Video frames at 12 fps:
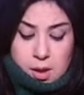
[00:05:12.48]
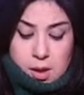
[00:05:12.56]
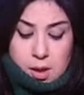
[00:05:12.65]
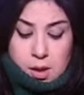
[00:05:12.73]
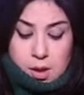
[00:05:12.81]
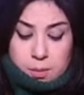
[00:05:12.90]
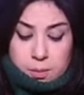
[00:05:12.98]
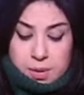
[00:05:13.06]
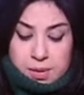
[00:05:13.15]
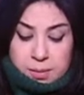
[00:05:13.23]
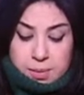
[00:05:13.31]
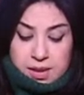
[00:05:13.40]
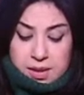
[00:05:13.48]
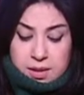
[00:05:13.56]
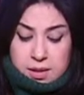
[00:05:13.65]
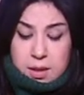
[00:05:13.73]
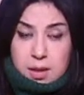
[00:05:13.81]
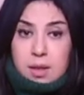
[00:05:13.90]
But then
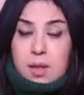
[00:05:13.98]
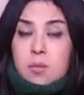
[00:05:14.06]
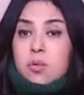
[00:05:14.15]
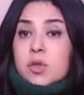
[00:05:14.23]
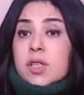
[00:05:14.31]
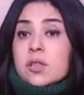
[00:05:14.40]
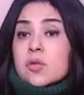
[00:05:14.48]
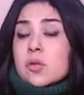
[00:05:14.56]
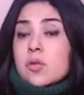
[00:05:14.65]
we need to know